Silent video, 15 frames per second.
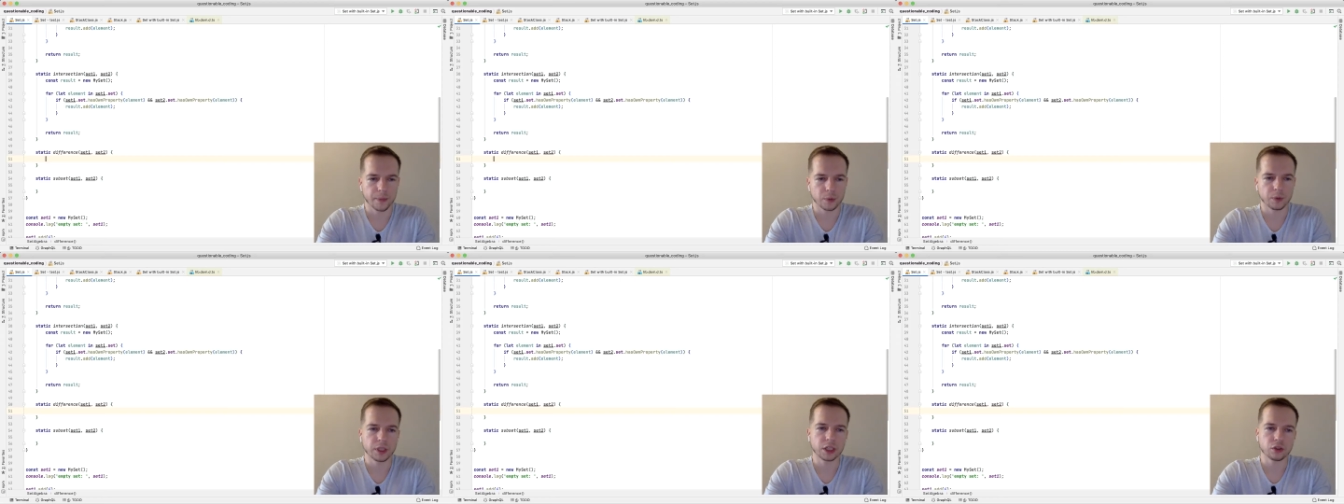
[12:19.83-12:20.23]

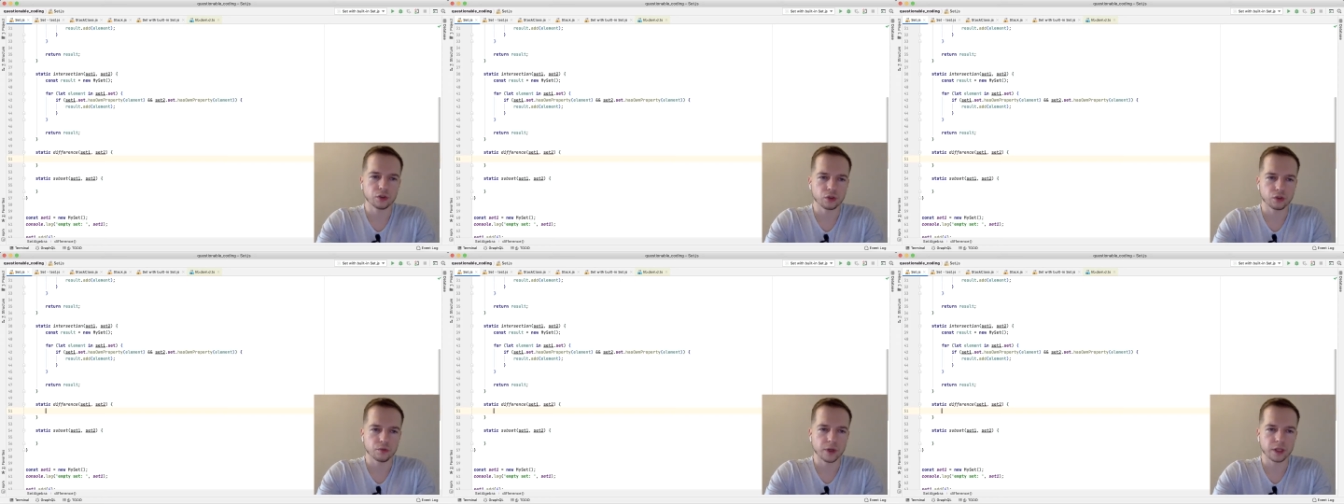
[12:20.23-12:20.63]
we need
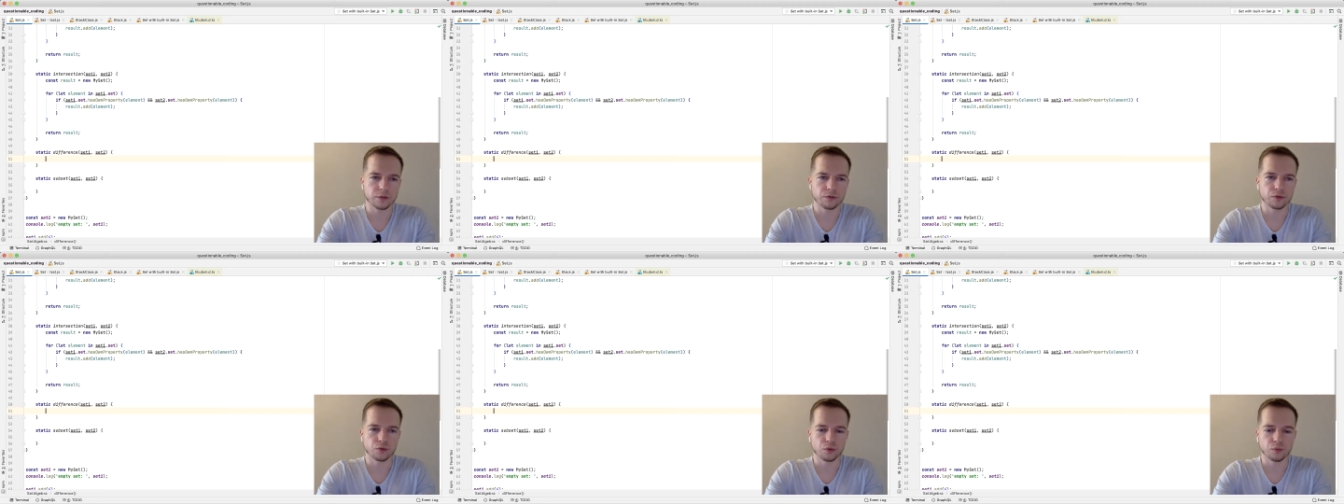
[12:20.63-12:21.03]
to iterate
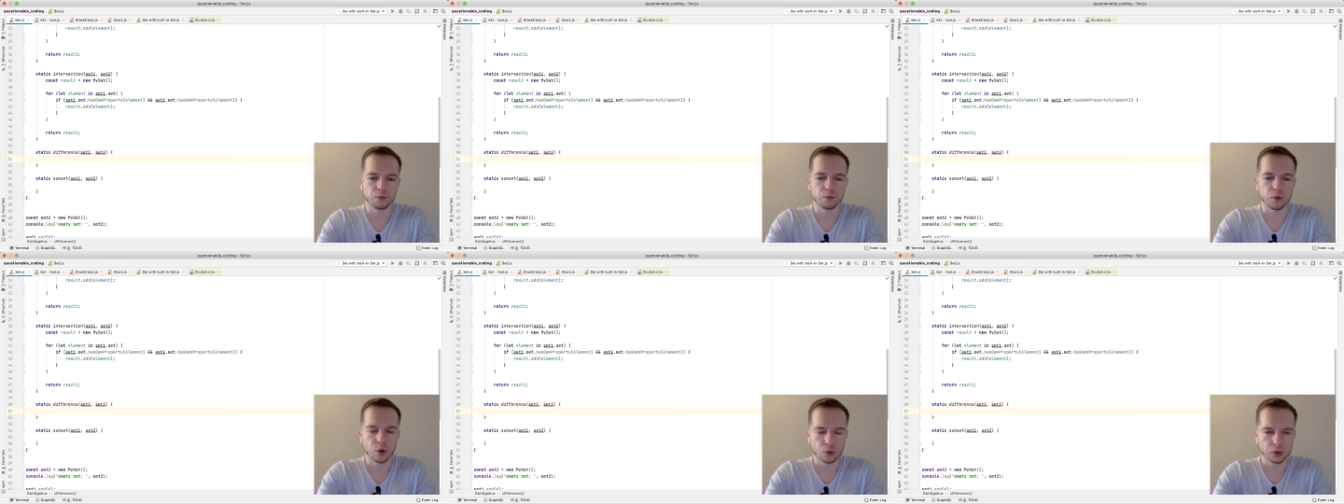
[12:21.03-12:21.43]
through
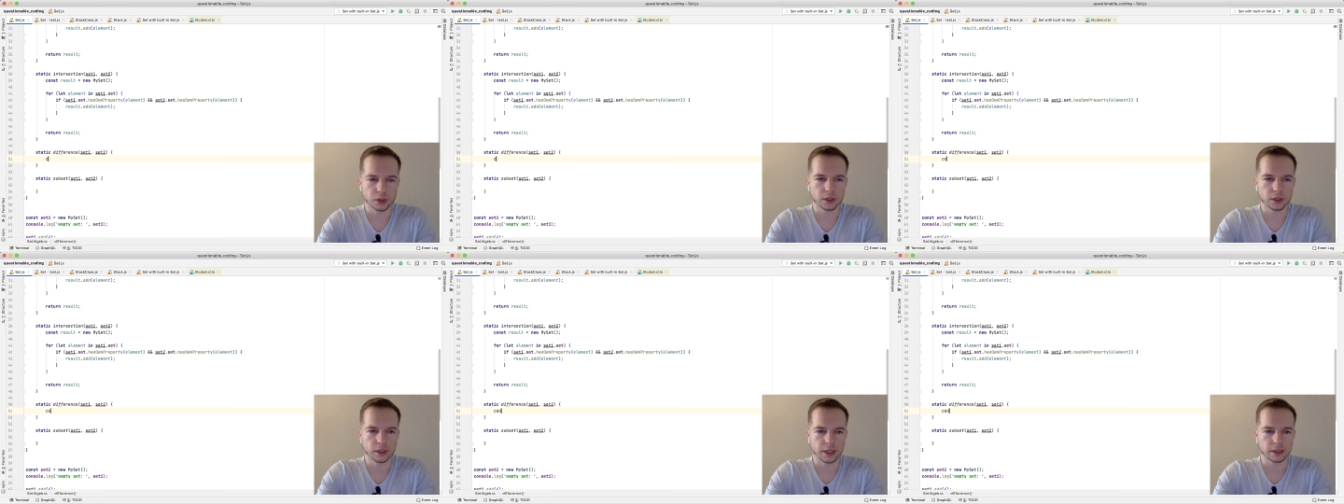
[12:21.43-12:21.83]
both
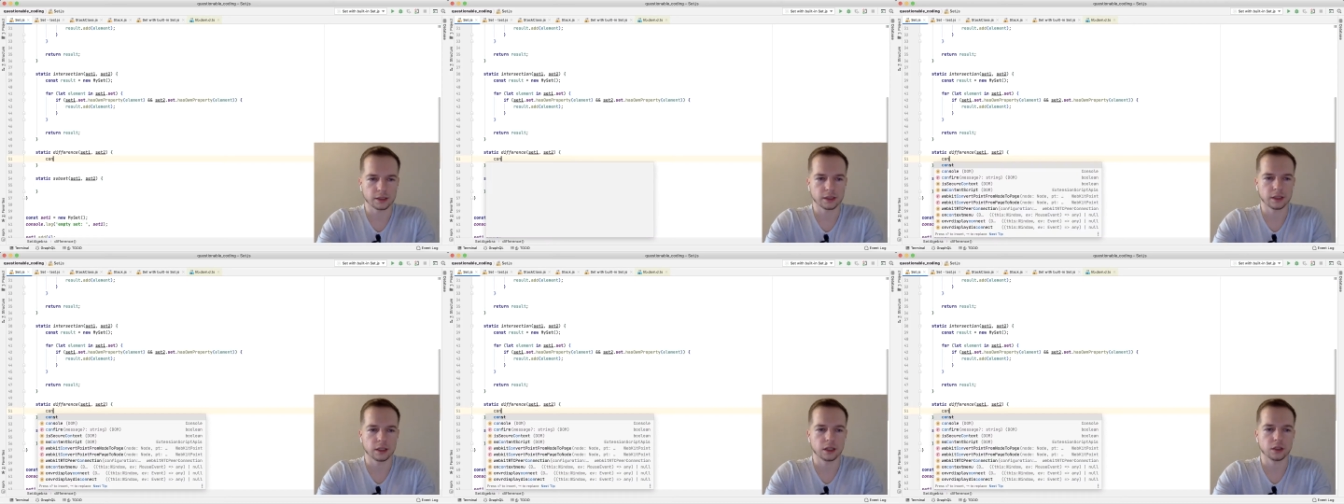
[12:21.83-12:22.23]

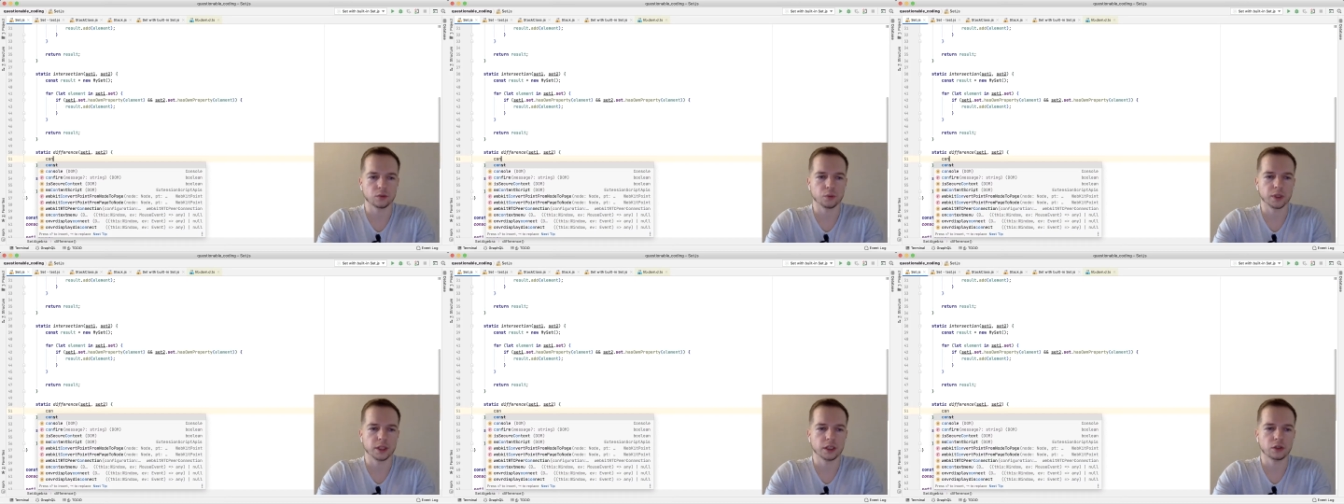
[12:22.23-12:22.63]
sets,
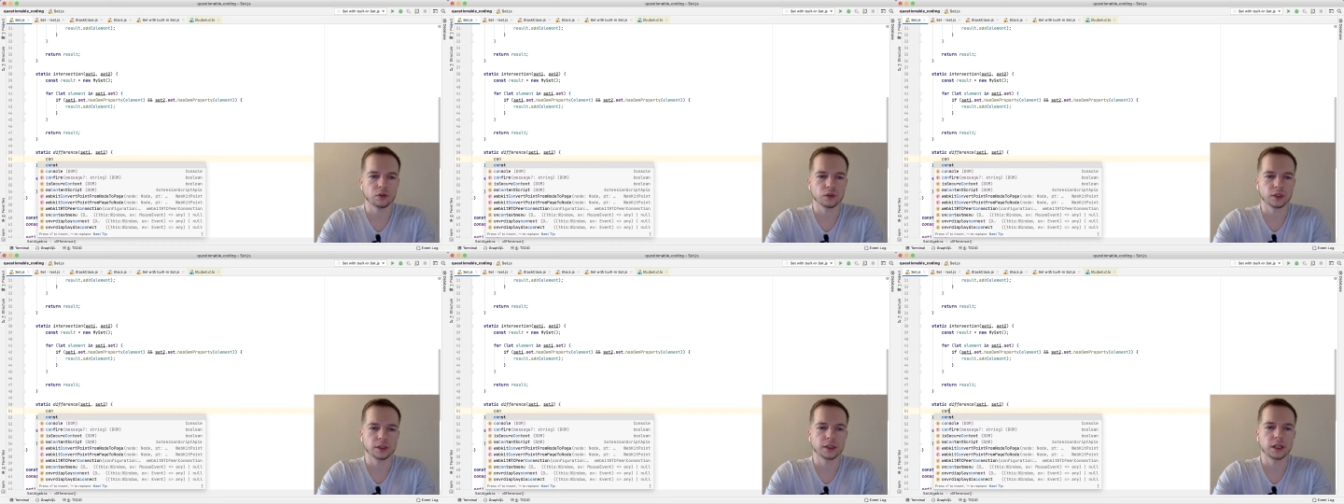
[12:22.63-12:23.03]
and we need to
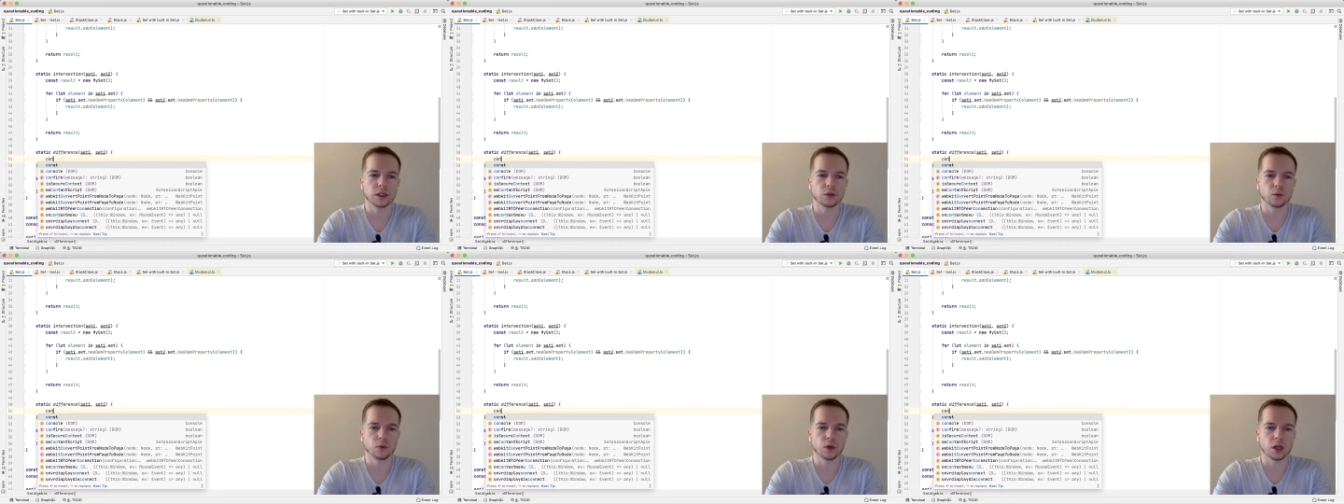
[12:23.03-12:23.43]
understand